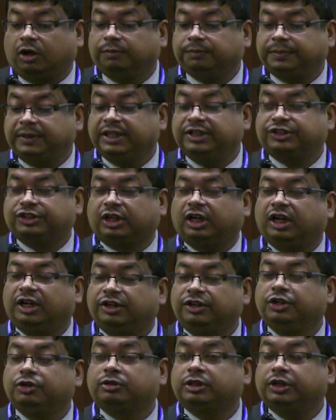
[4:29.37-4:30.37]
complete
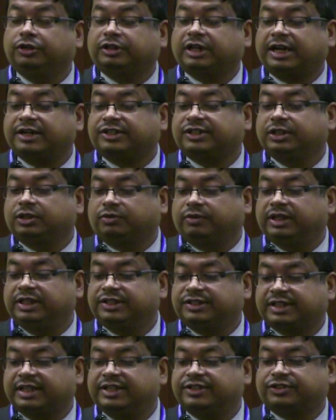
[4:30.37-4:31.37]
nucleotide
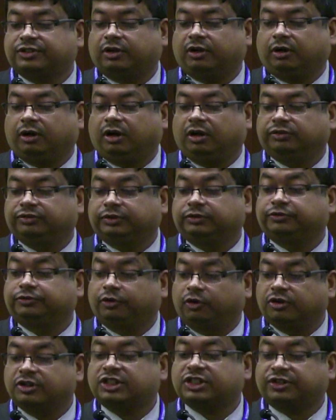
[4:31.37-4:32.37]
sequences of
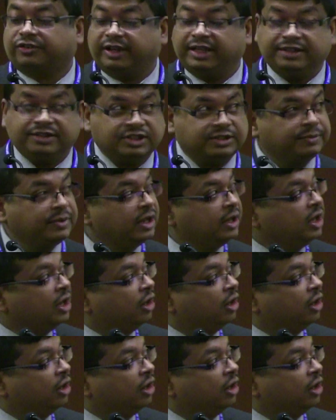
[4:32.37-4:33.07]
4 strains